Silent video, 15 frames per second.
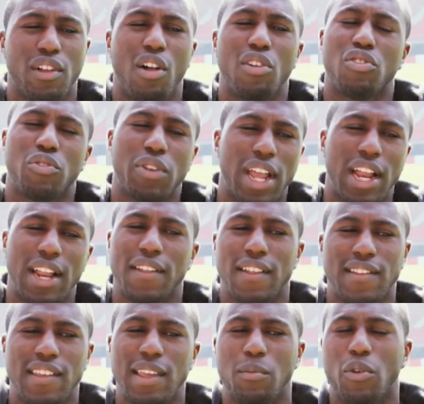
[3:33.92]
and also getting the
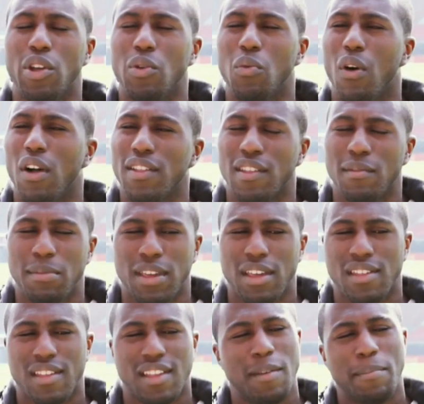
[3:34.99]
team where he wants it, because